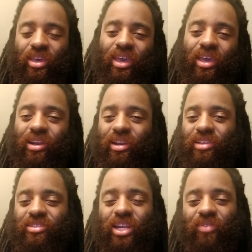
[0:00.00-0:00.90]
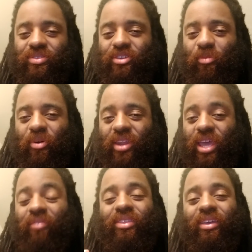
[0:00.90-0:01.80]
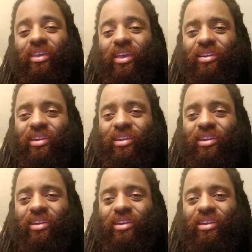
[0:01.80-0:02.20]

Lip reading: And let's not even talk about everything yet.